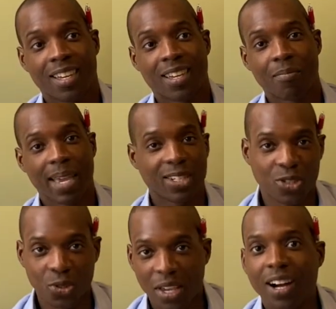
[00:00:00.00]
makes you
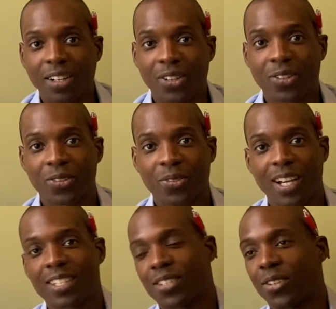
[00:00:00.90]
younger,
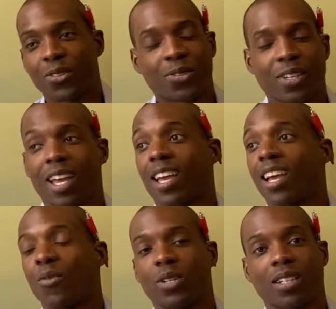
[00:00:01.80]
right? So, hey, I
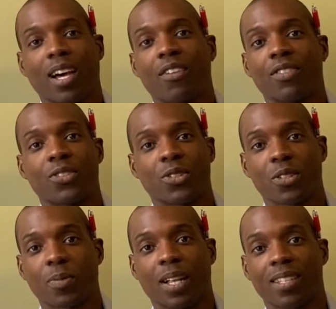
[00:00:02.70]
want a life insurance
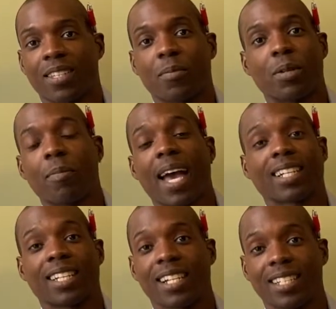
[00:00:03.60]
policy, I'm going to
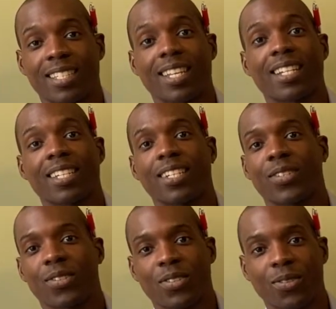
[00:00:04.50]
backdate it 10
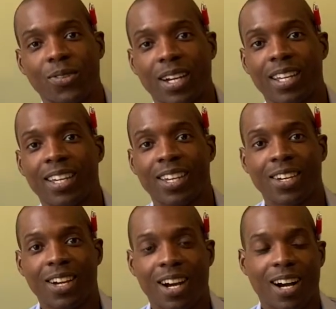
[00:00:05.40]
years, right?
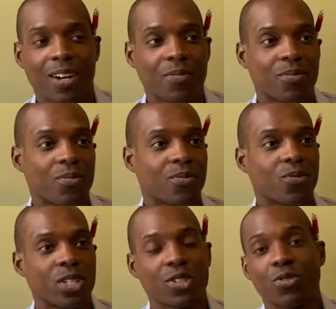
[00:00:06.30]

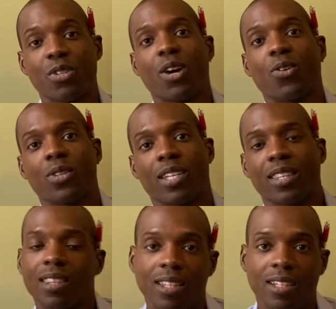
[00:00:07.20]
When you know that
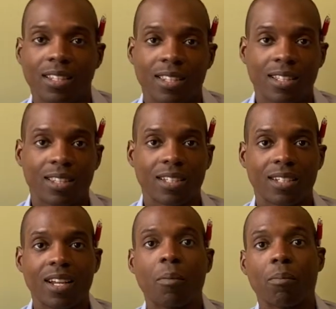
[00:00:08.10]
the
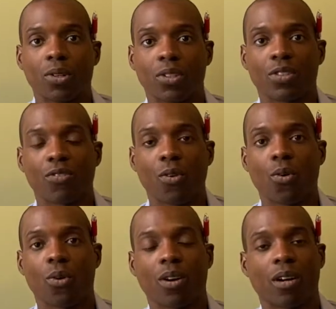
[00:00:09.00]
numbers
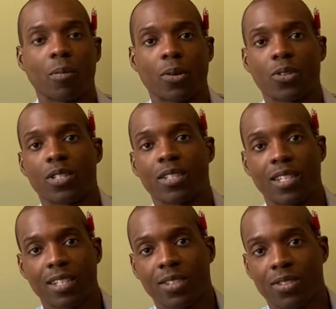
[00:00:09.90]
for a person
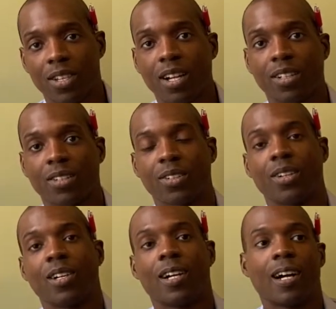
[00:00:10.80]
10 years younger
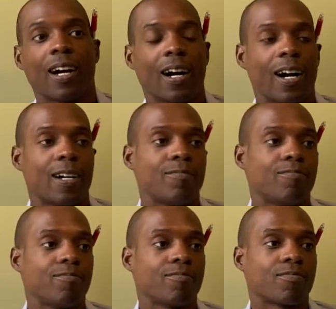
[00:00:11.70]

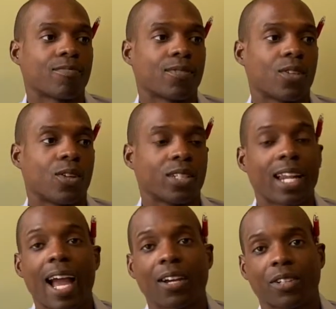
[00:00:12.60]
on an
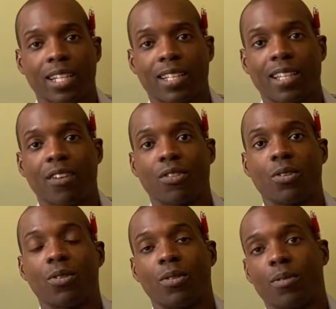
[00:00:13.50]
aggregate level
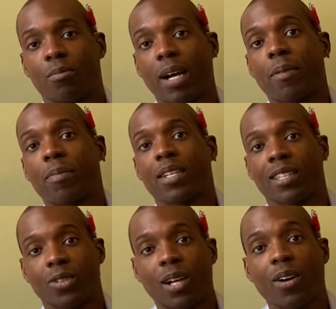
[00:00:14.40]
might be a
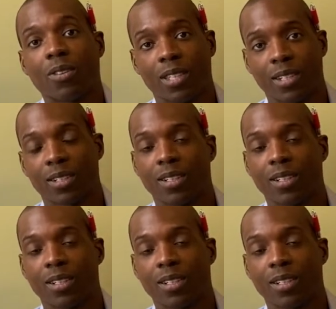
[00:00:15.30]
little healthier